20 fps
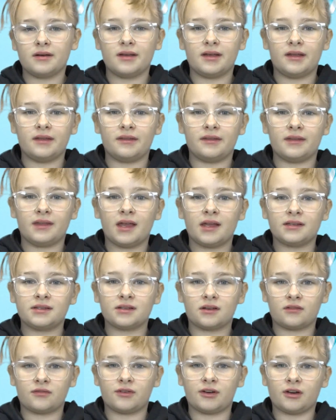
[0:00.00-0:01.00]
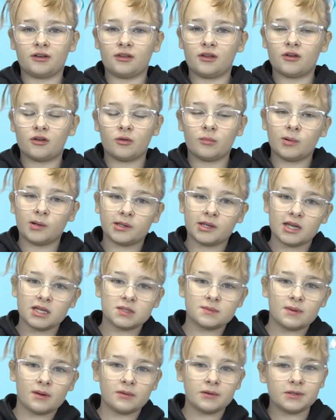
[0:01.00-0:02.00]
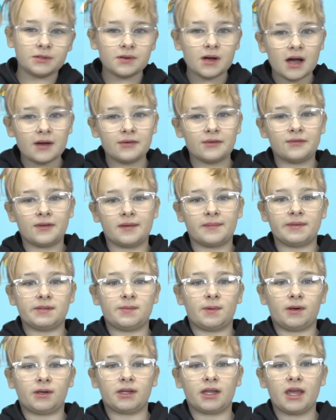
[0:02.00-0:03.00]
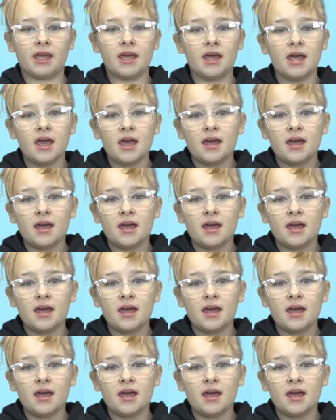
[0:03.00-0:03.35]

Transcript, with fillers: and that's all for your local birthdays. But we do have a famous birthday.